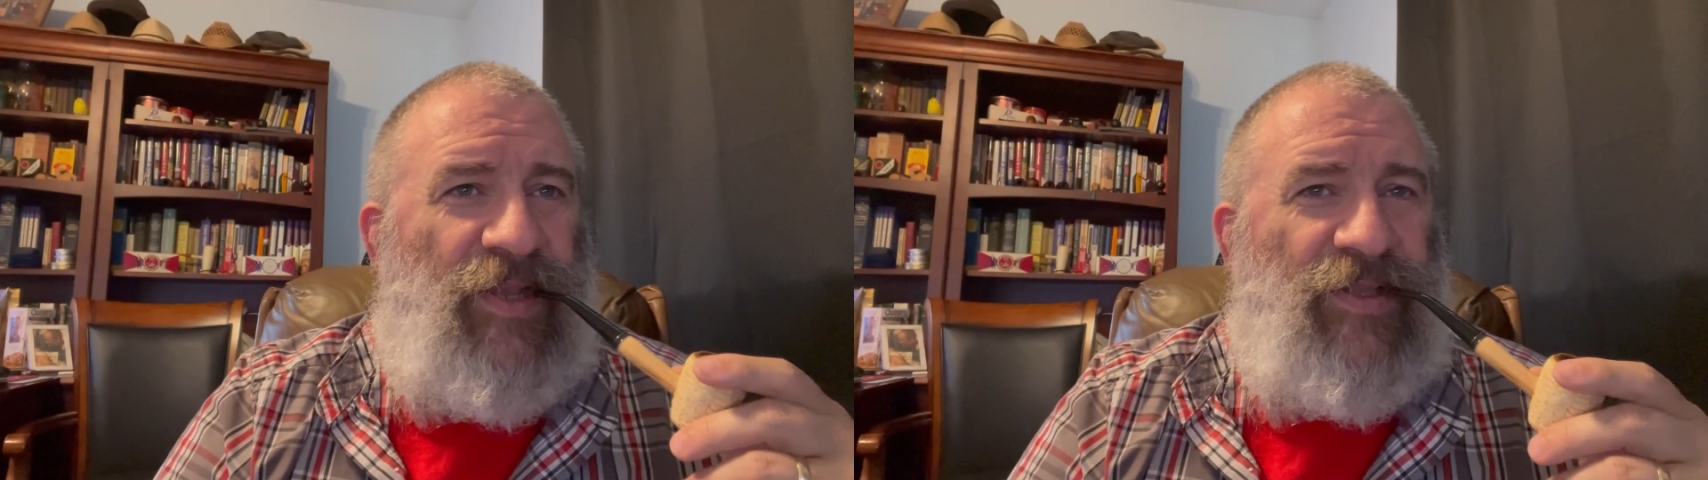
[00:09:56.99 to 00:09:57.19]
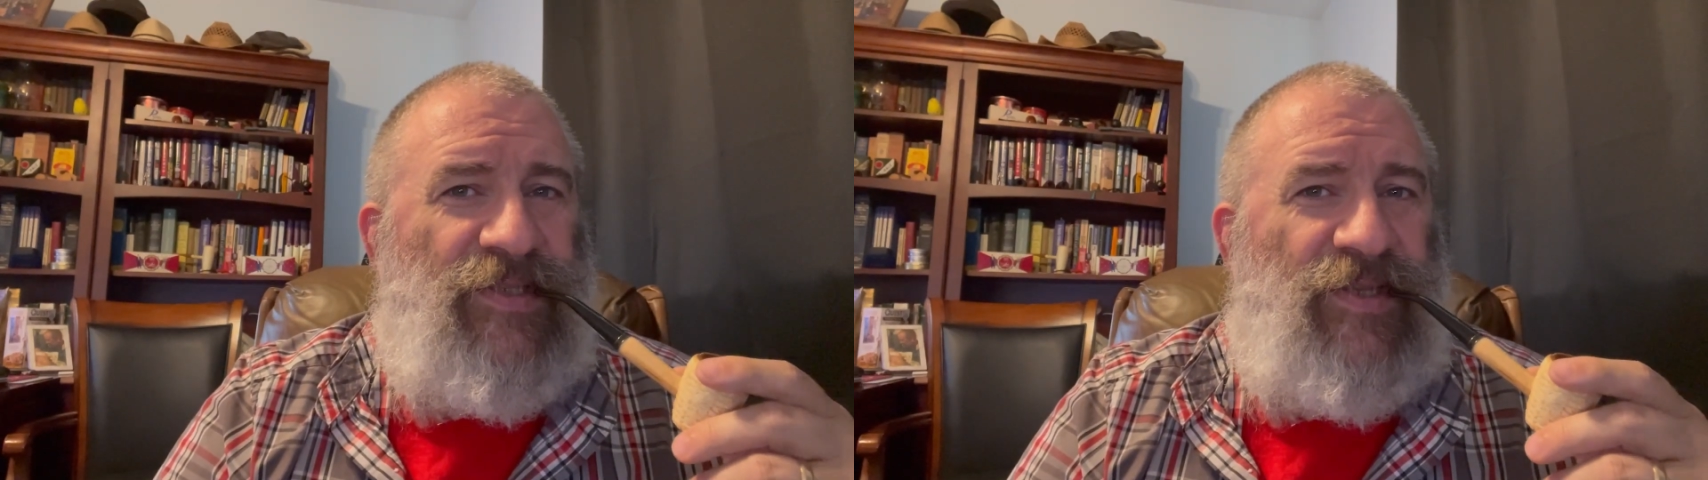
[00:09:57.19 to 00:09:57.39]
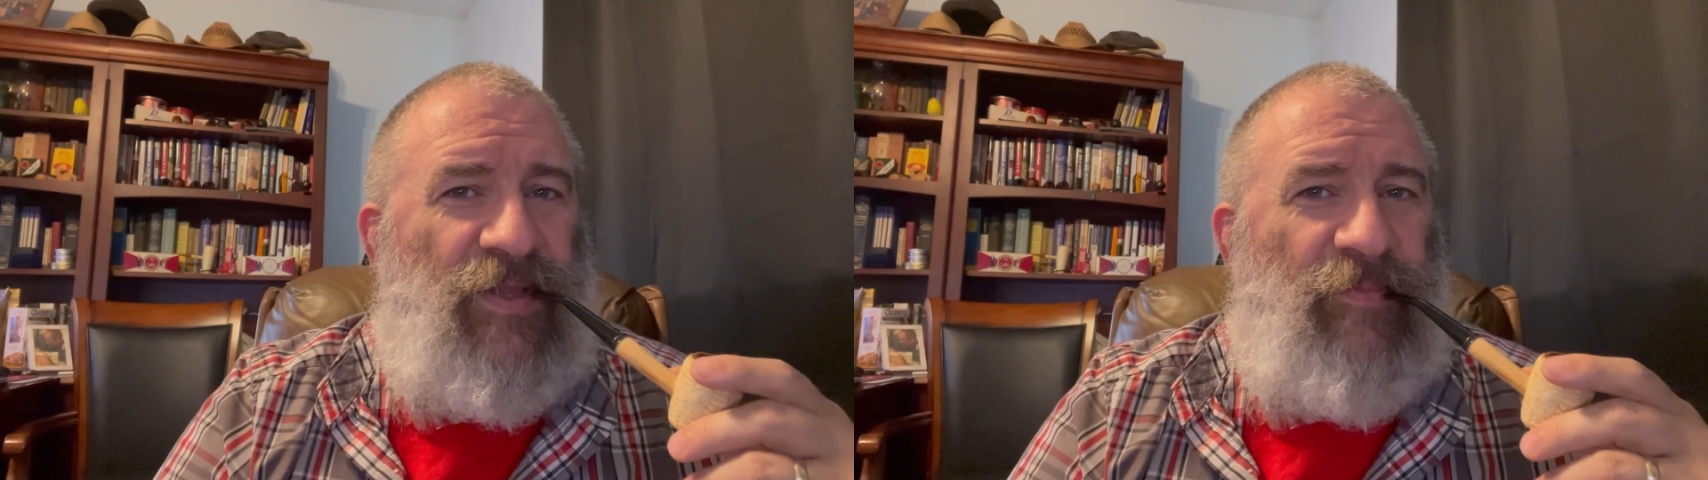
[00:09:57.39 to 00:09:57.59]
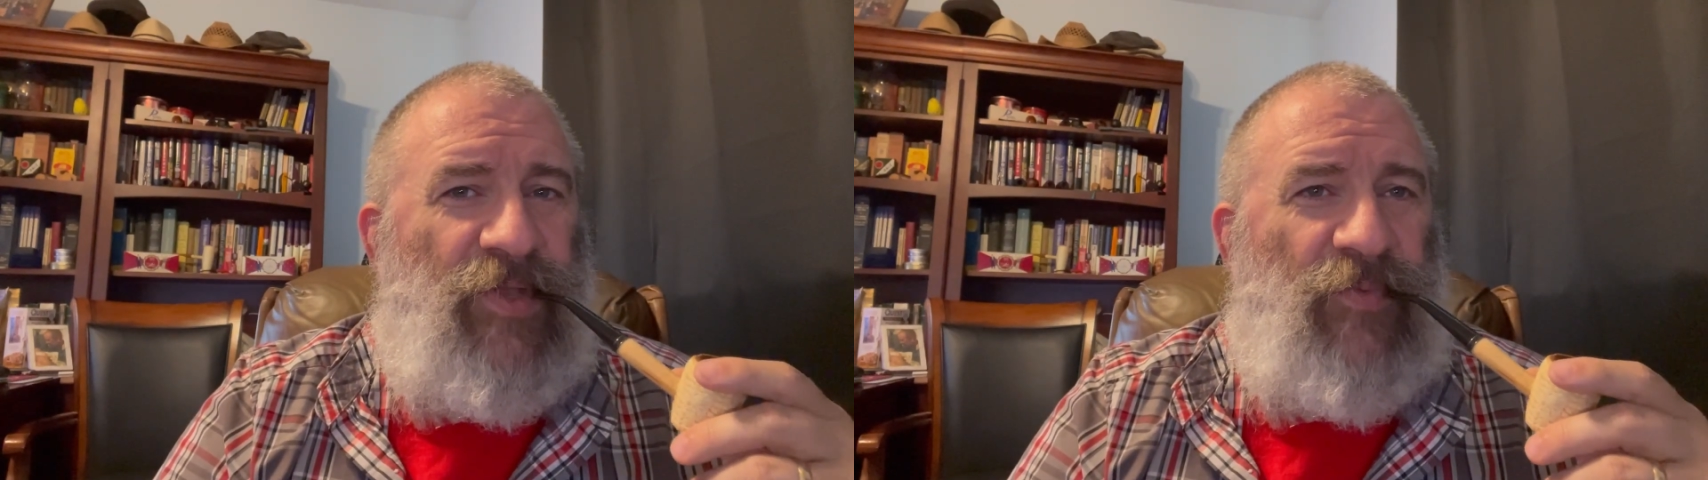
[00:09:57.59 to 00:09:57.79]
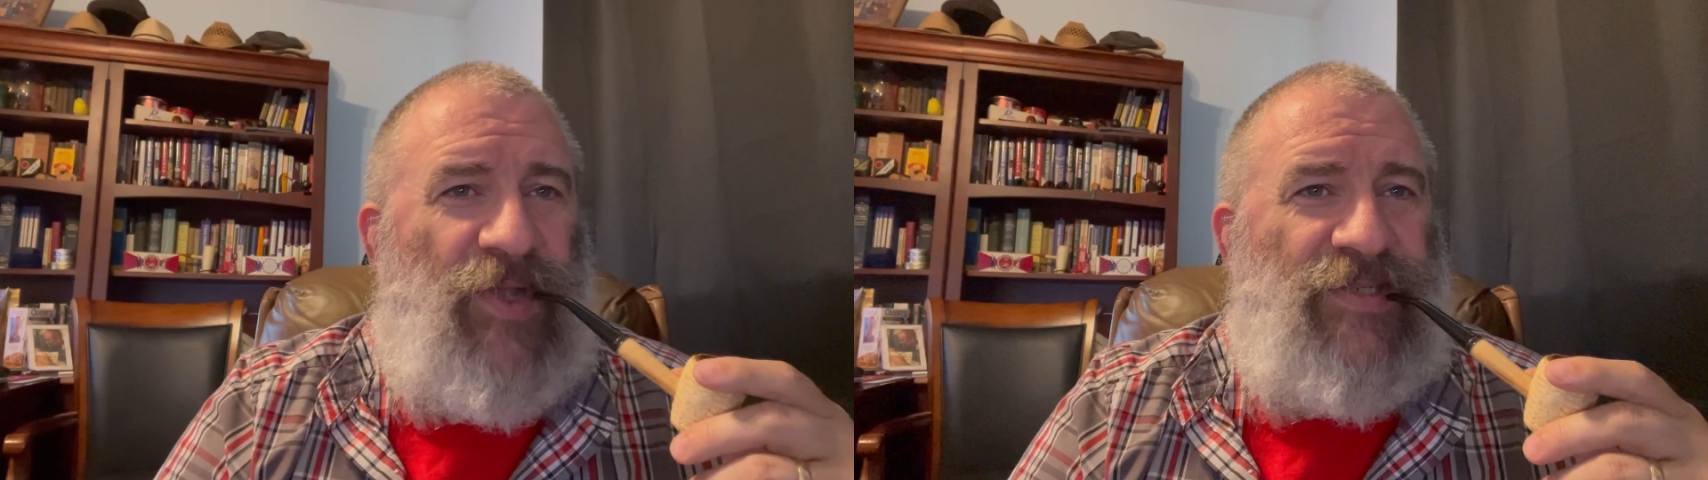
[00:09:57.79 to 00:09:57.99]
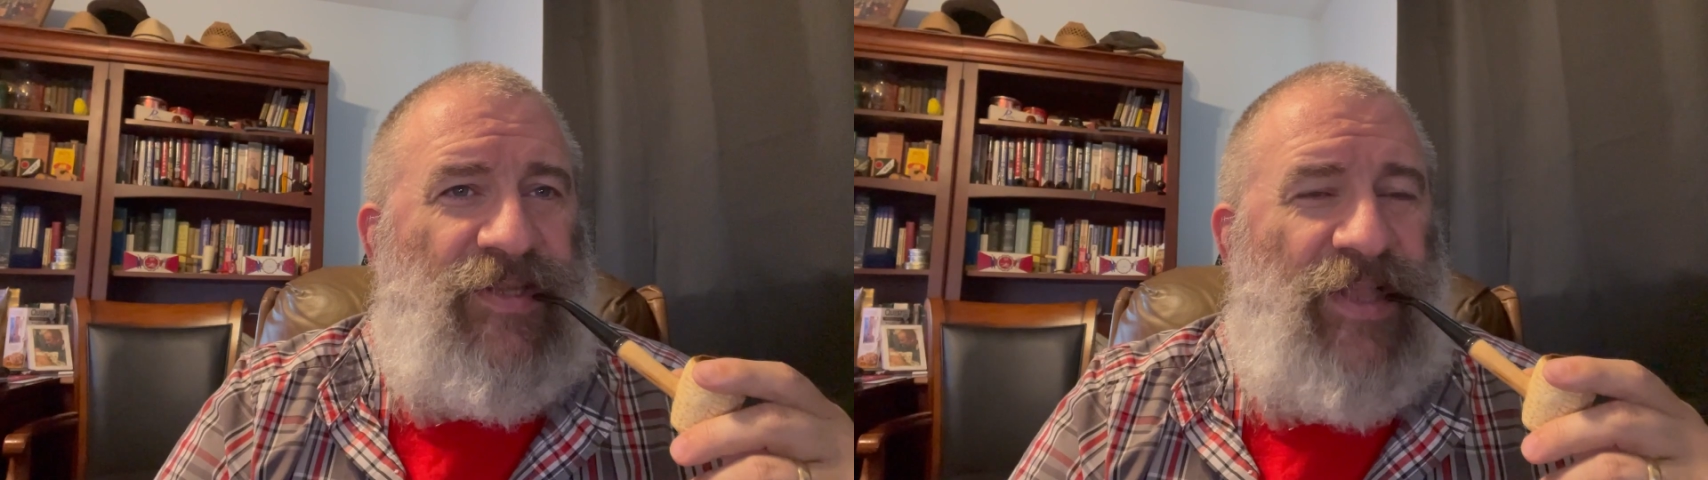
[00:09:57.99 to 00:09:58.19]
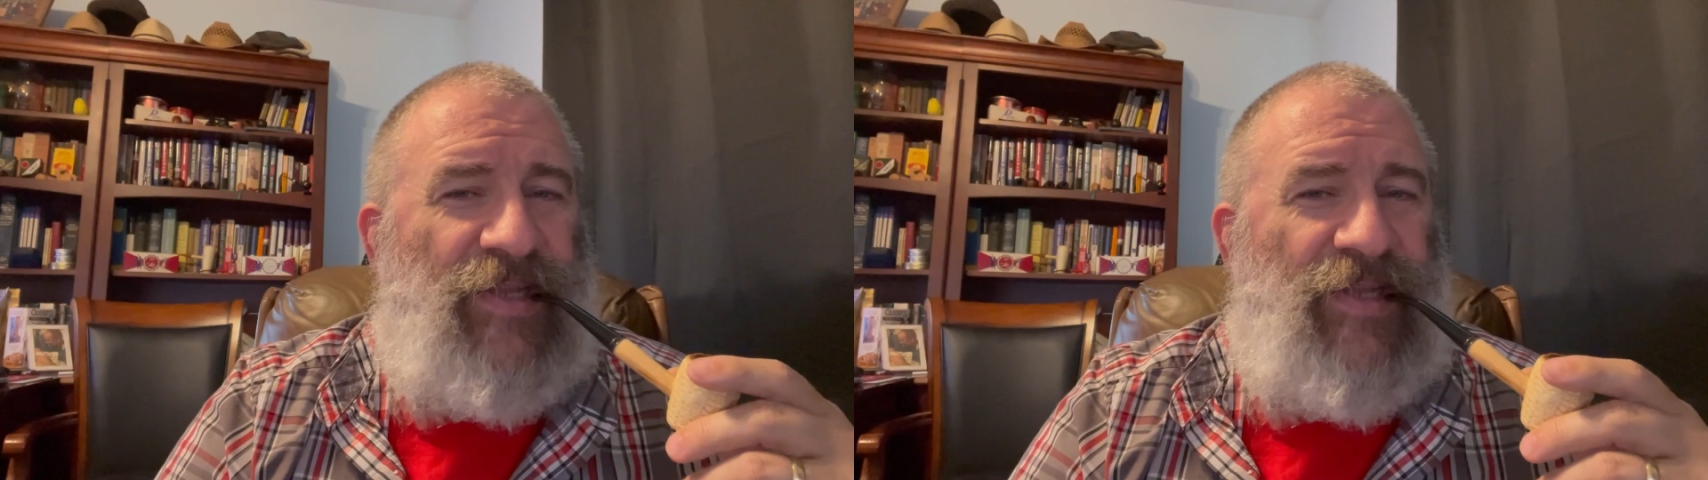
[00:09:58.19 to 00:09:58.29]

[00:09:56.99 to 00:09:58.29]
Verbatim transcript: at least in the Midwest, and